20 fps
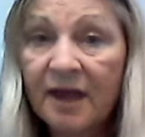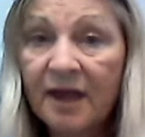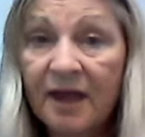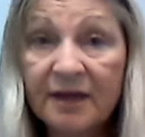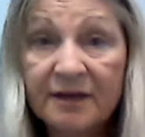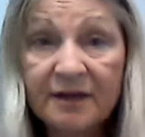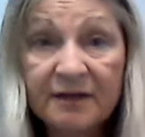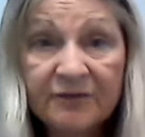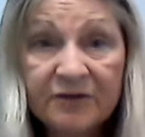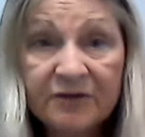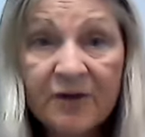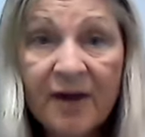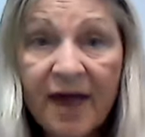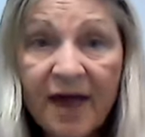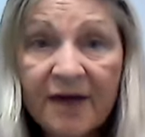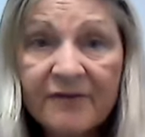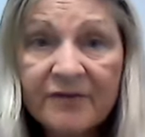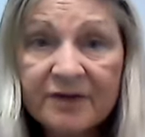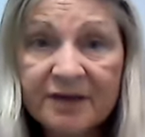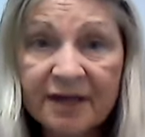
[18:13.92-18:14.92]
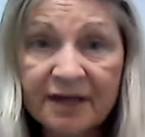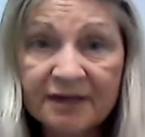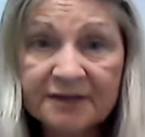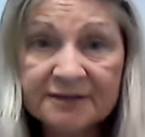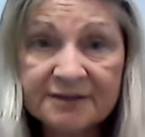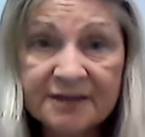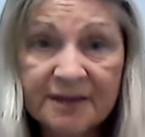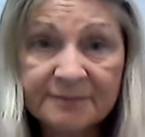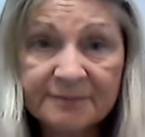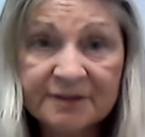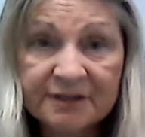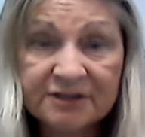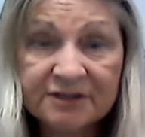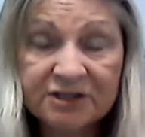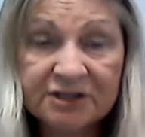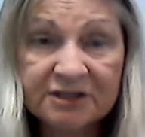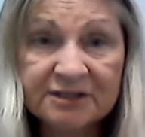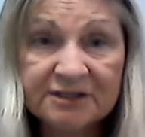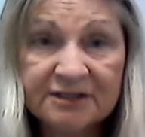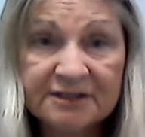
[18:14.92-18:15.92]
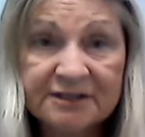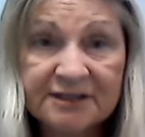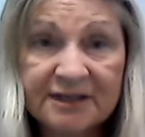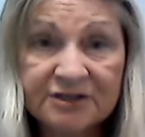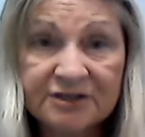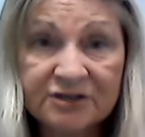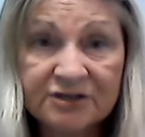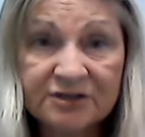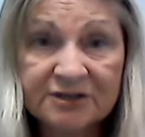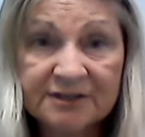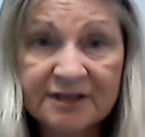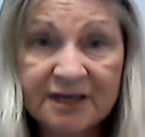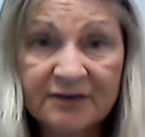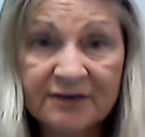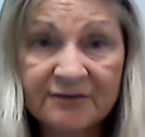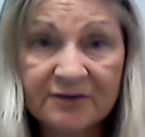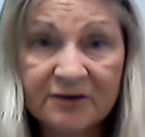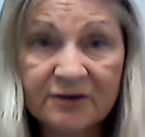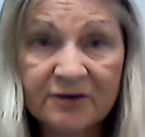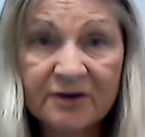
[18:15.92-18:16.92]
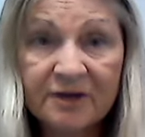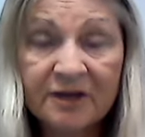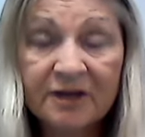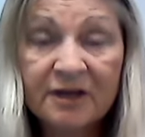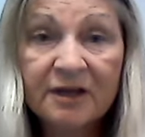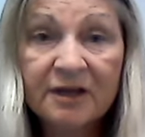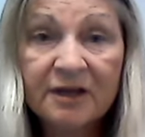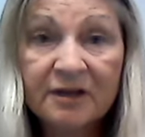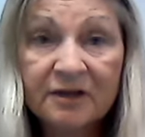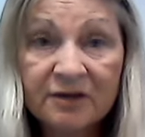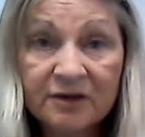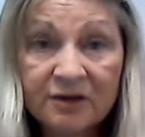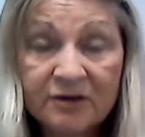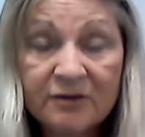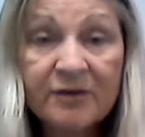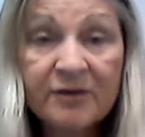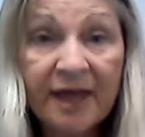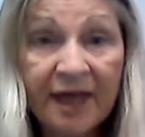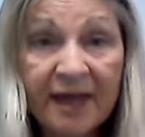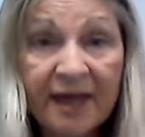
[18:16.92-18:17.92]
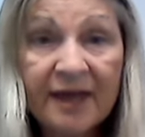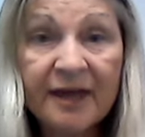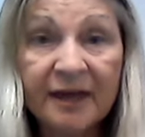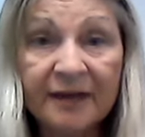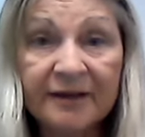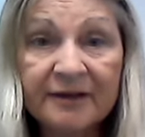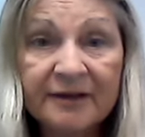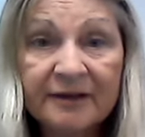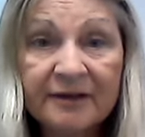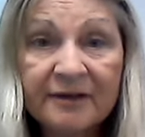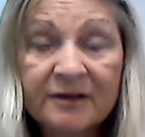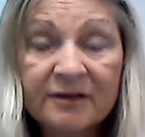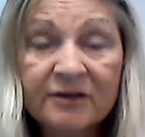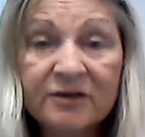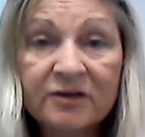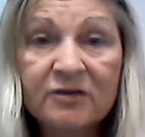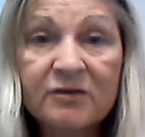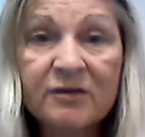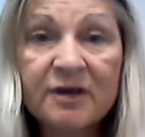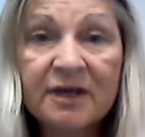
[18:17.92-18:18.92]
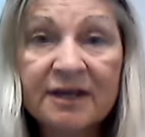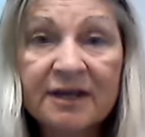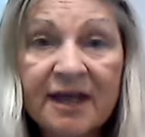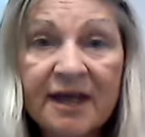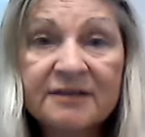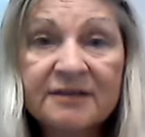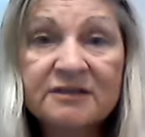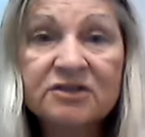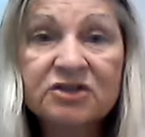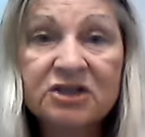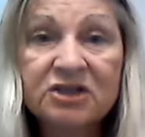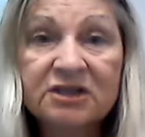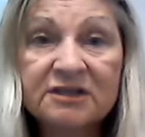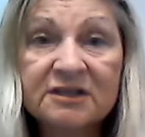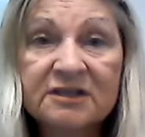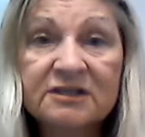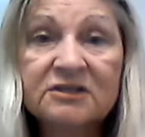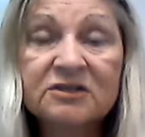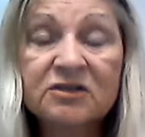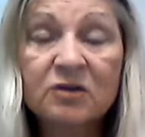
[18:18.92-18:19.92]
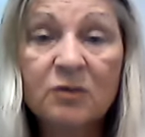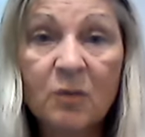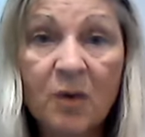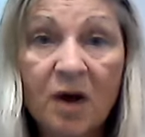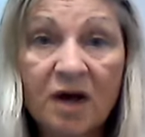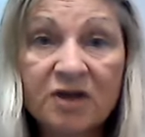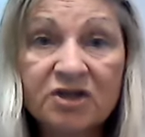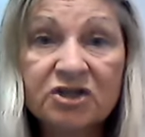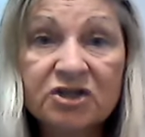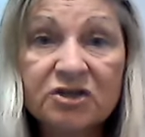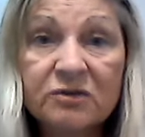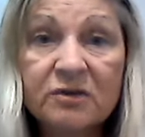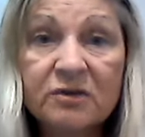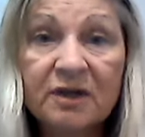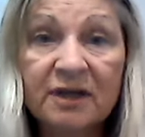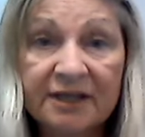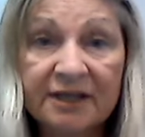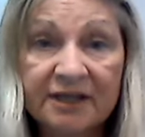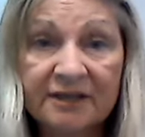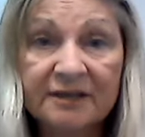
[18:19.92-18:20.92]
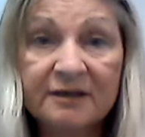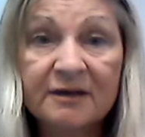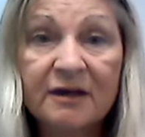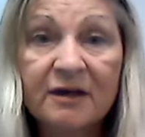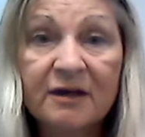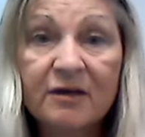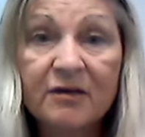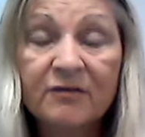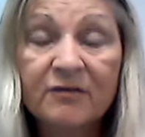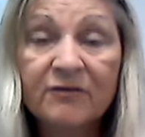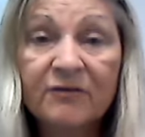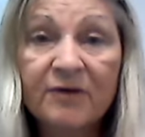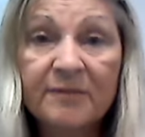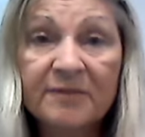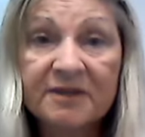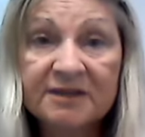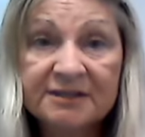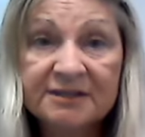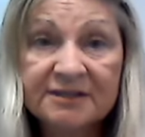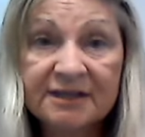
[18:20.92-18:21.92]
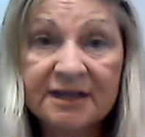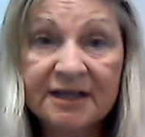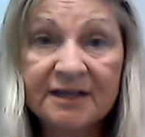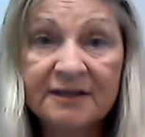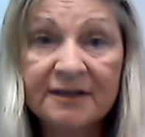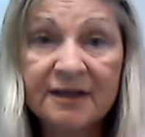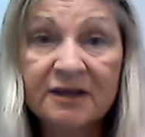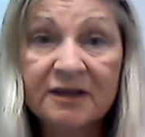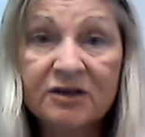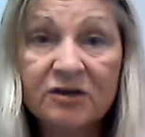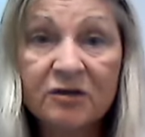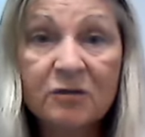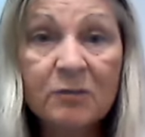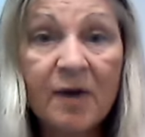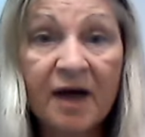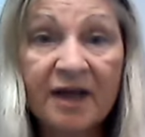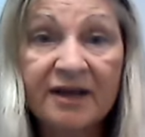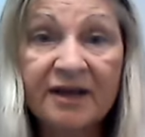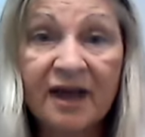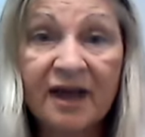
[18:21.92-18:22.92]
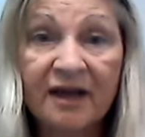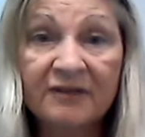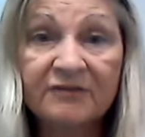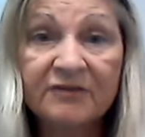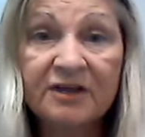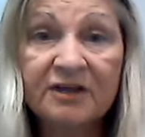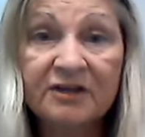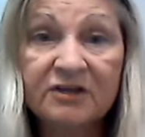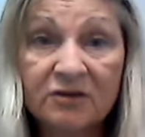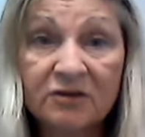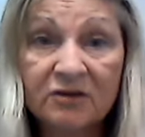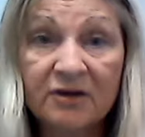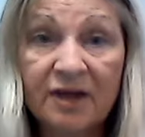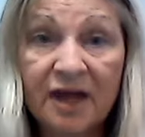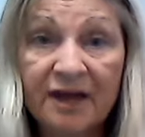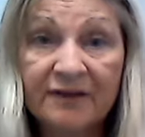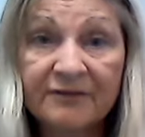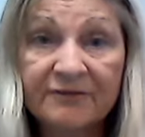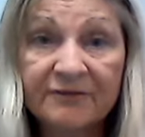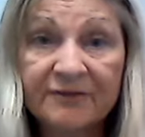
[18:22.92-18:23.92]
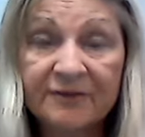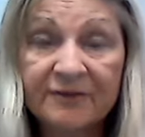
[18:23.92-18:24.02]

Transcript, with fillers: And if you haven't accepted Jesus as your Savior, you can. You can ask Jesus to wash you clean from the sin that you might have in your life.